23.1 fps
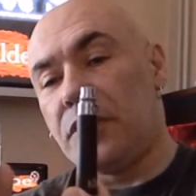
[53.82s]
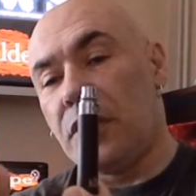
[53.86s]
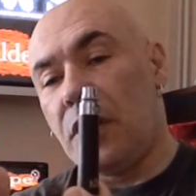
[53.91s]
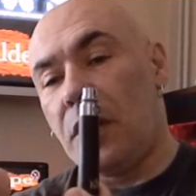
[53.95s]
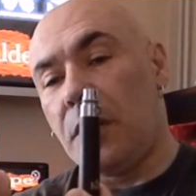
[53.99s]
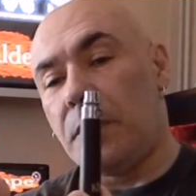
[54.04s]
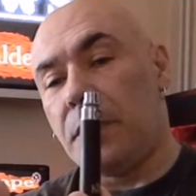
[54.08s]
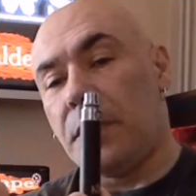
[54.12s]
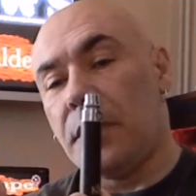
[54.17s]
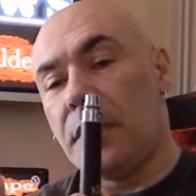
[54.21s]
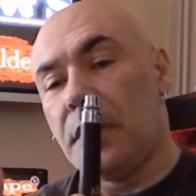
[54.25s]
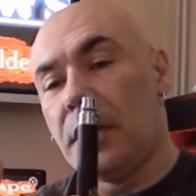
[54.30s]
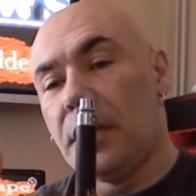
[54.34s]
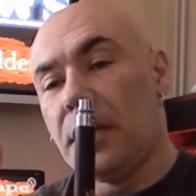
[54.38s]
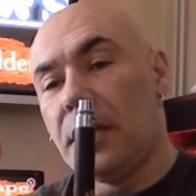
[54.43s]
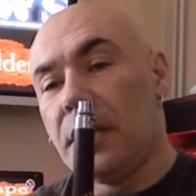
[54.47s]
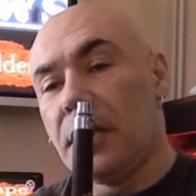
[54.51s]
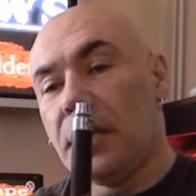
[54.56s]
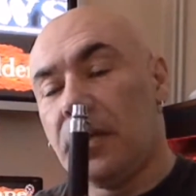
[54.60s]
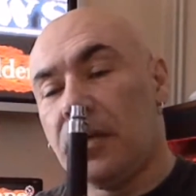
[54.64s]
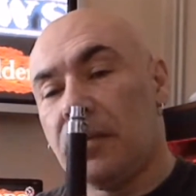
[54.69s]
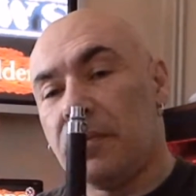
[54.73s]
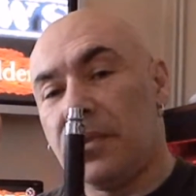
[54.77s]
top,
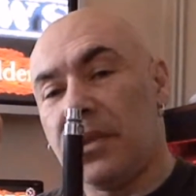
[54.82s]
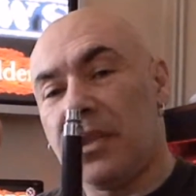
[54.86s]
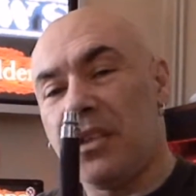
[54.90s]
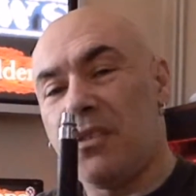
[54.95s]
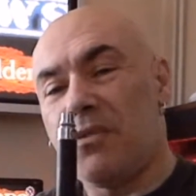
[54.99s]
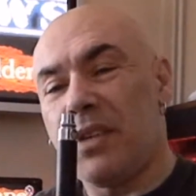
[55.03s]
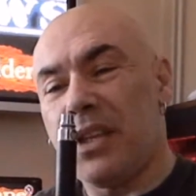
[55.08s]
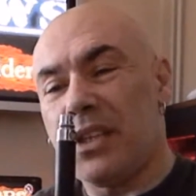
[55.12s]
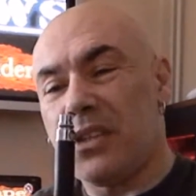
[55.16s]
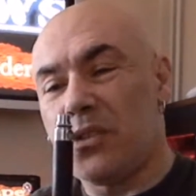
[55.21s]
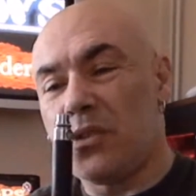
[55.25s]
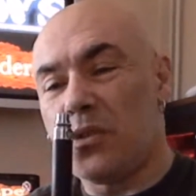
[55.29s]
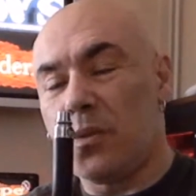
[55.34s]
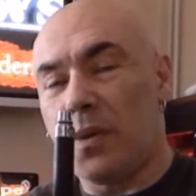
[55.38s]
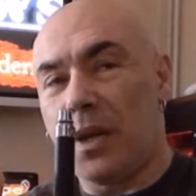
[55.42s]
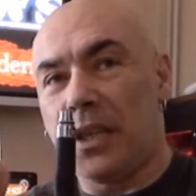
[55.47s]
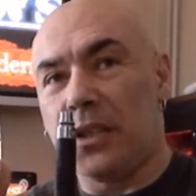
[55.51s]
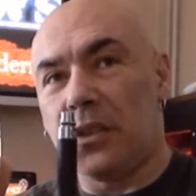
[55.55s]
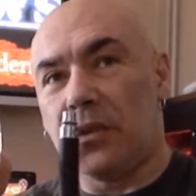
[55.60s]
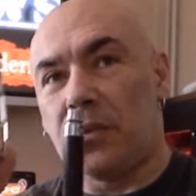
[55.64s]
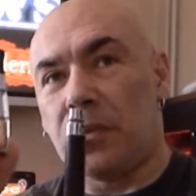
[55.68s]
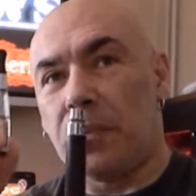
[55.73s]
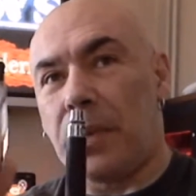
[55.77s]
but the original
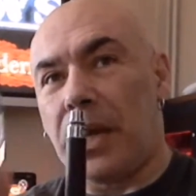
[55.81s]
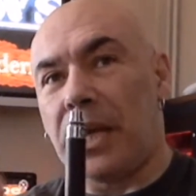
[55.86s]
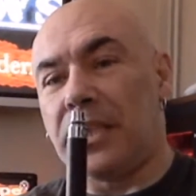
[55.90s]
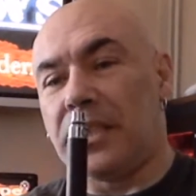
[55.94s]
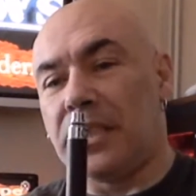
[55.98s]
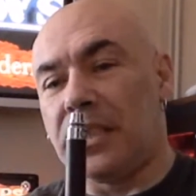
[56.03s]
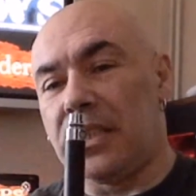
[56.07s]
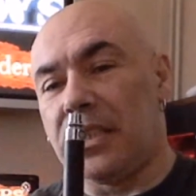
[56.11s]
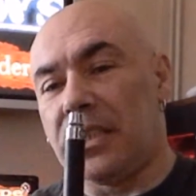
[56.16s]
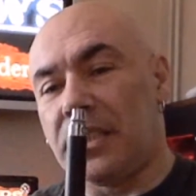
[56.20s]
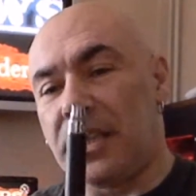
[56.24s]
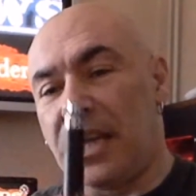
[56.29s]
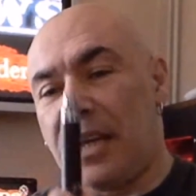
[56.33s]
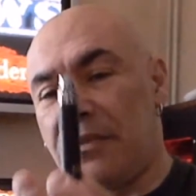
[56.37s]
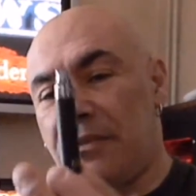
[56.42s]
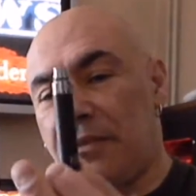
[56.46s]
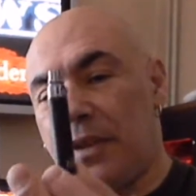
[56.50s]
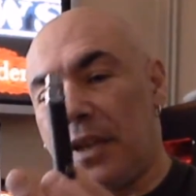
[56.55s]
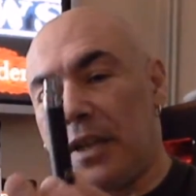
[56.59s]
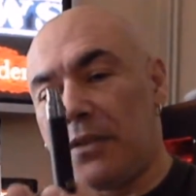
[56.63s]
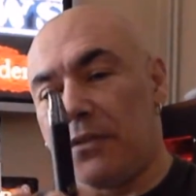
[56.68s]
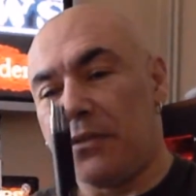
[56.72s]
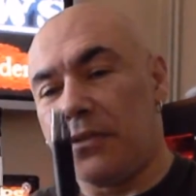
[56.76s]
ones were basically the same thing,